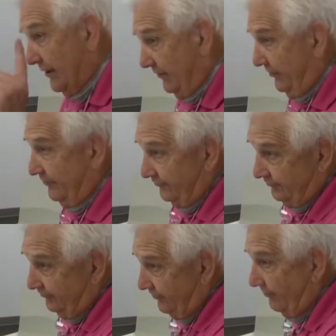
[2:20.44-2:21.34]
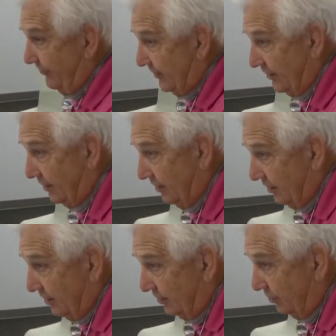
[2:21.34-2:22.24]
this is something
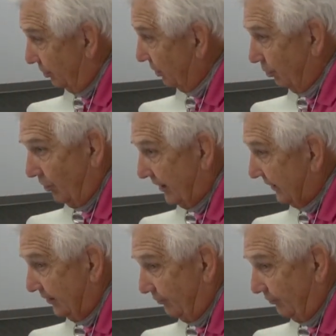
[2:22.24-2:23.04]
you're gonna wanna get